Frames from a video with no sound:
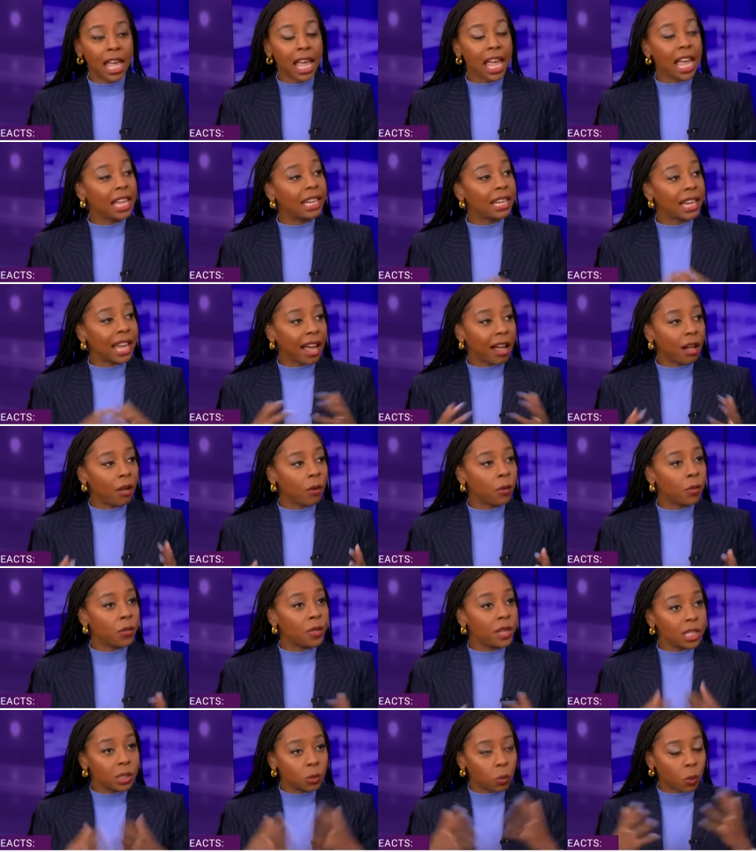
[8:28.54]
And now
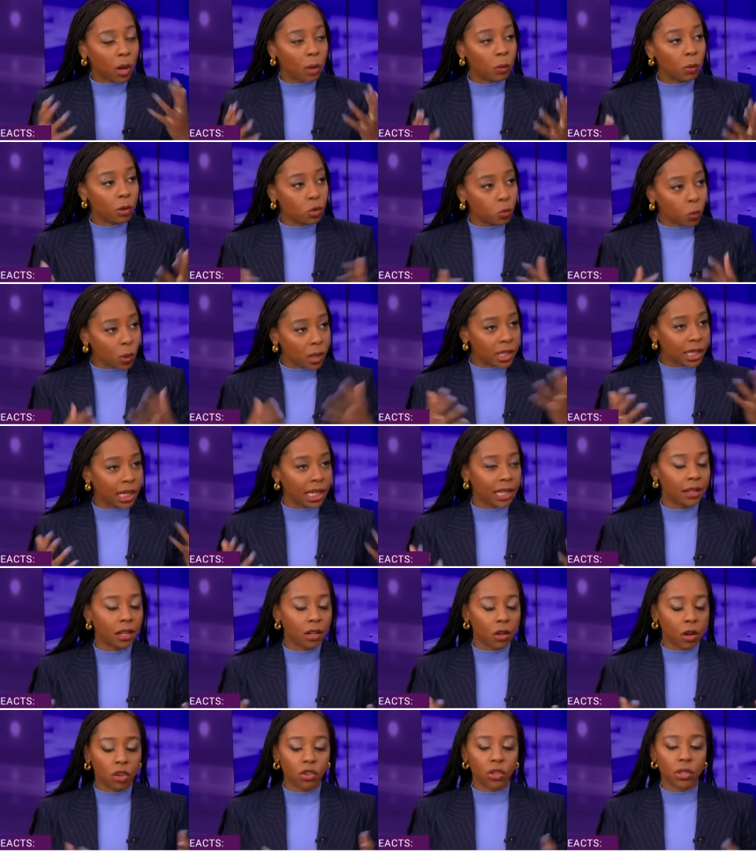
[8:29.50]
this one, which was, again,
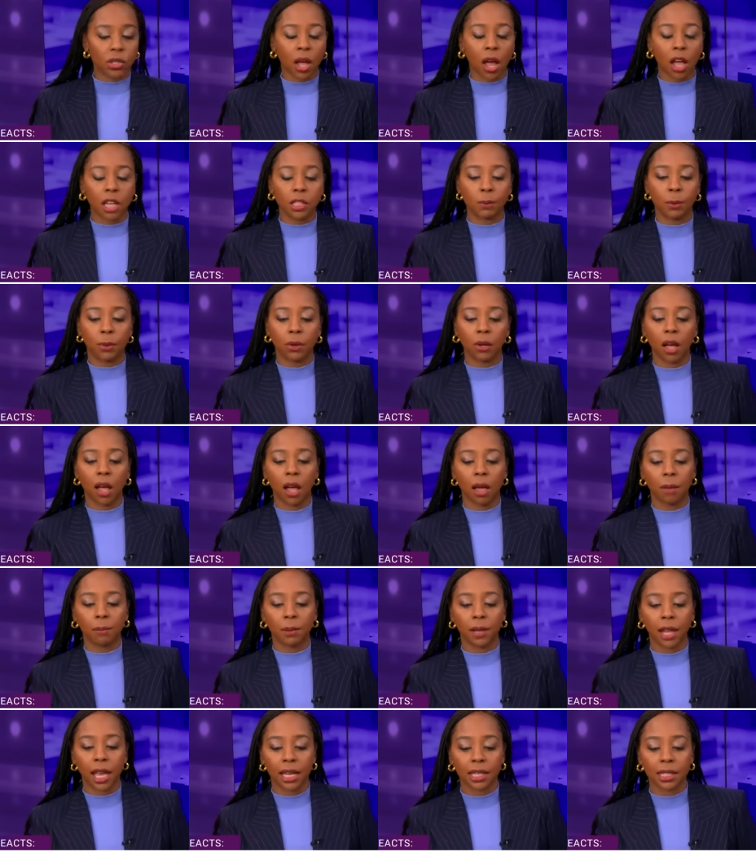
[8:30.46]
the largest hospital
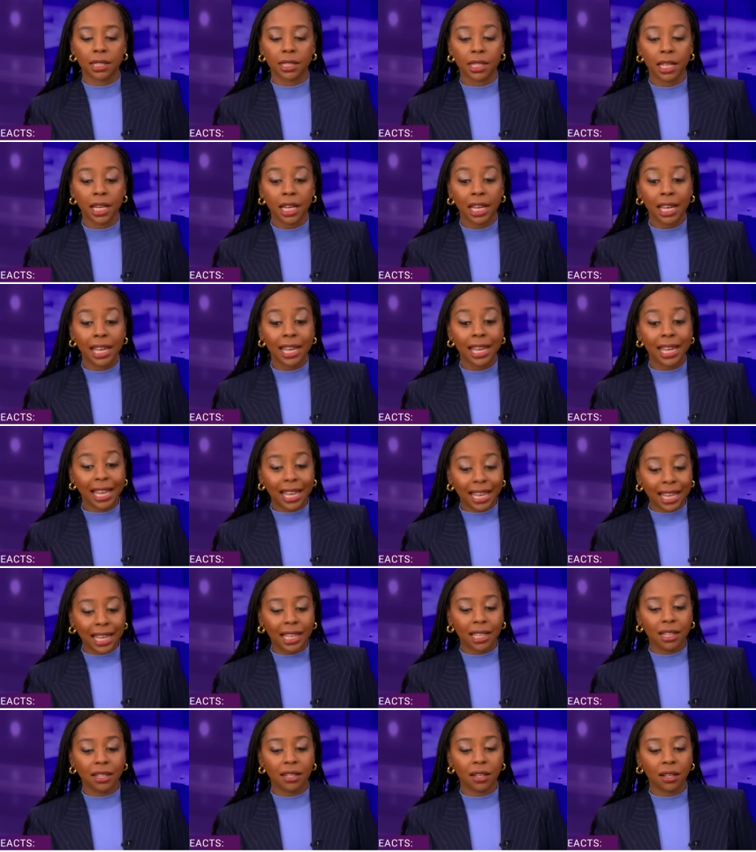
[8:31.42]
complex
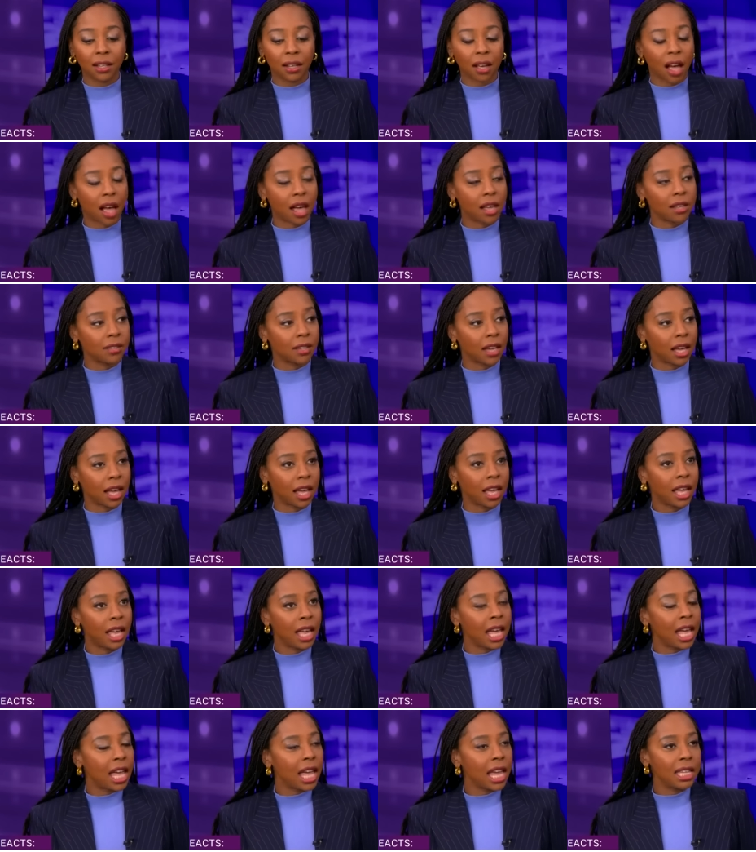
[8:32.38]
in Gaza,
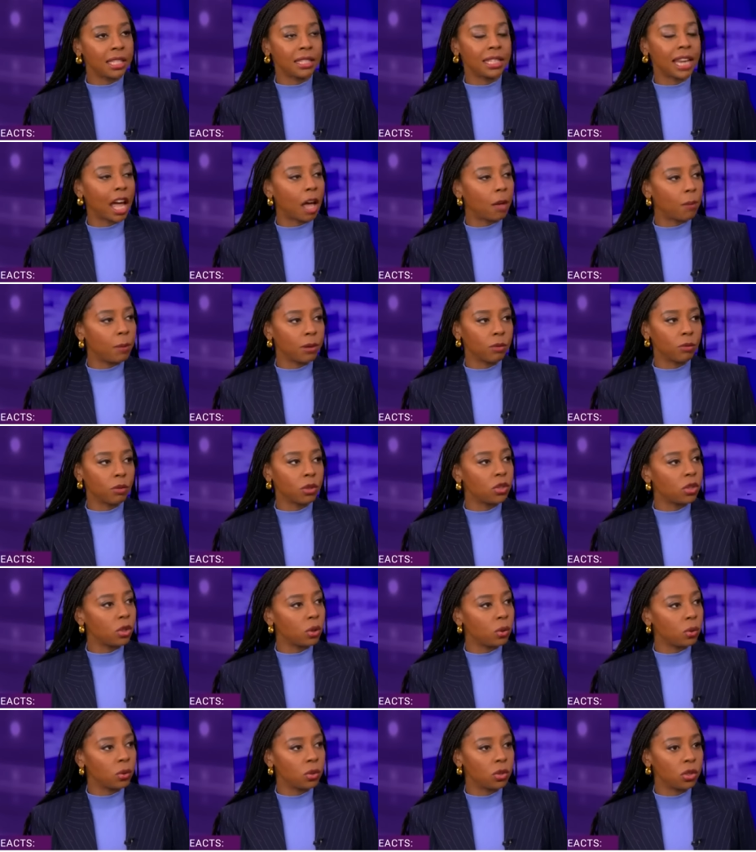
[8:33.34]
has now been
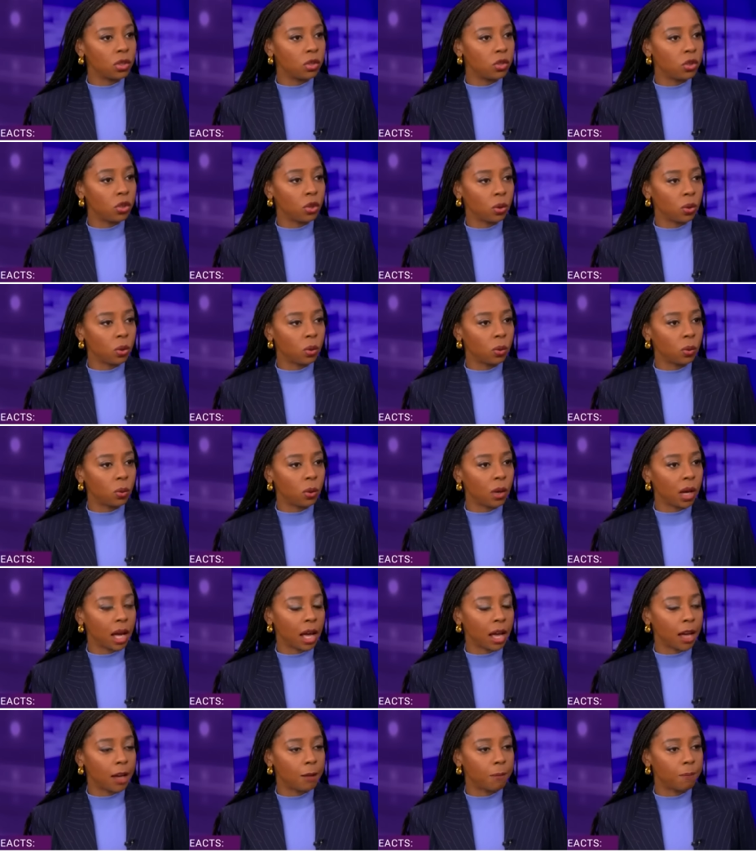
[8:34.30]
reduced to
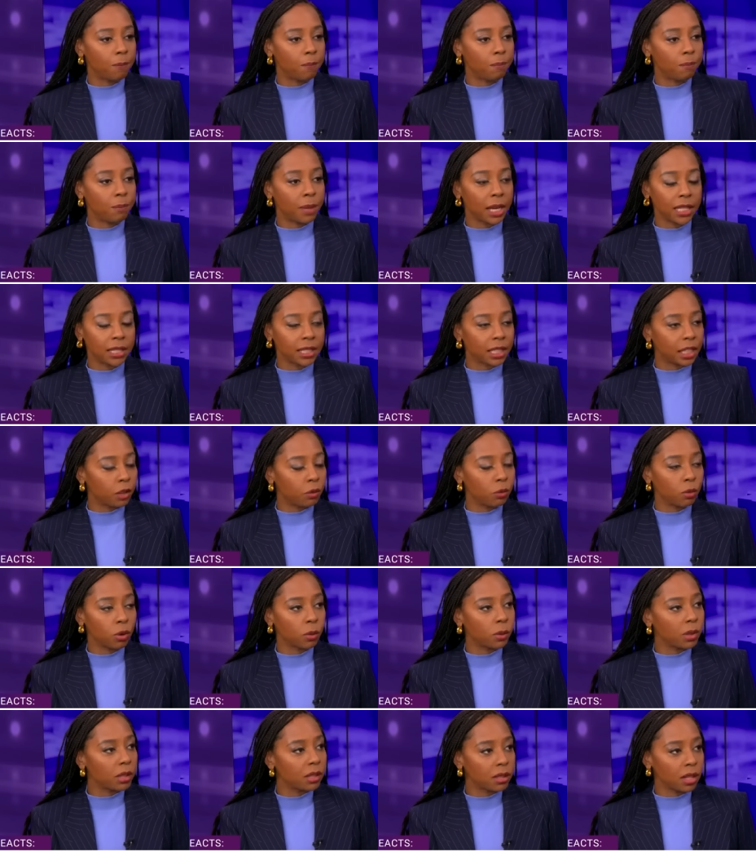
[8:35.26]
basically
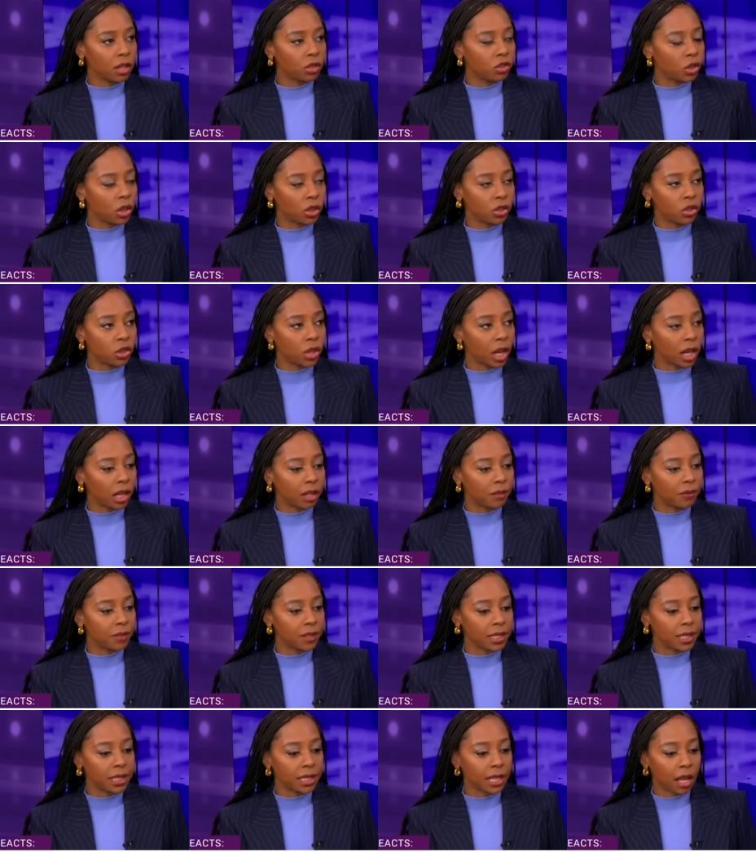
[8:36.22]
ruins, a shell of
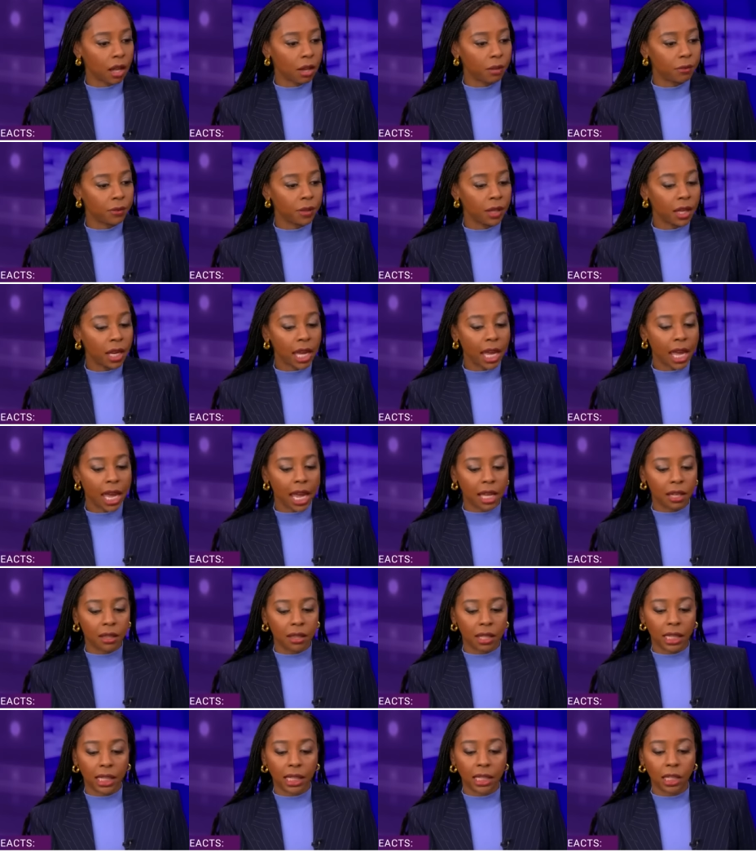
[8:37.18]
itself,
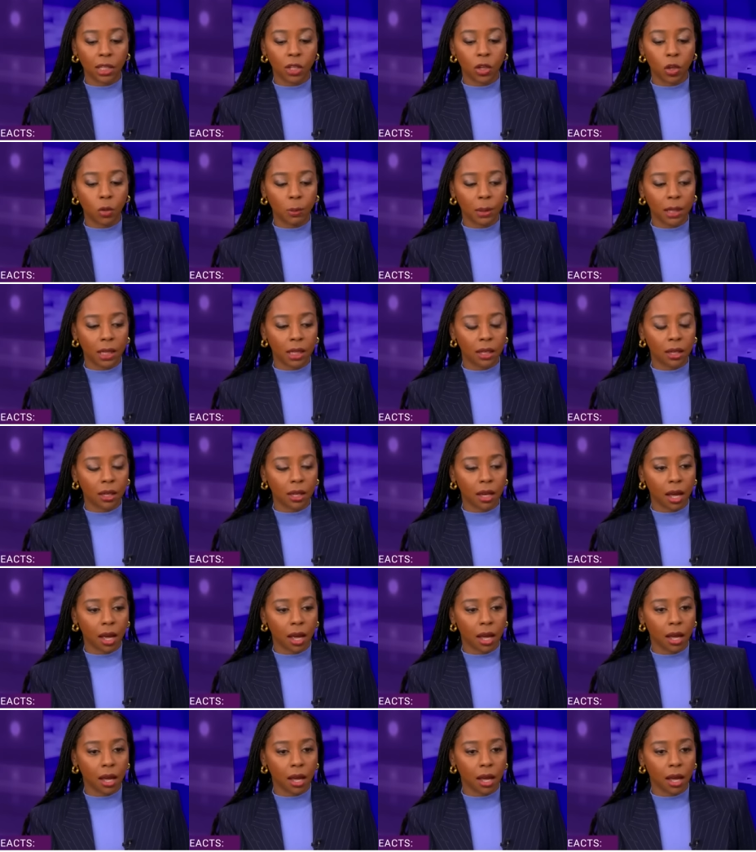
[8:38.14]
and the human